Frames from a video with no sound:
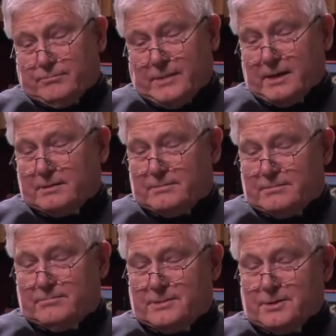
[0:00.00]
like
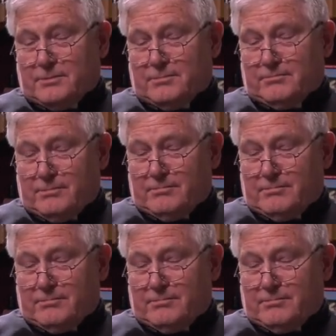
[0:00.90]
to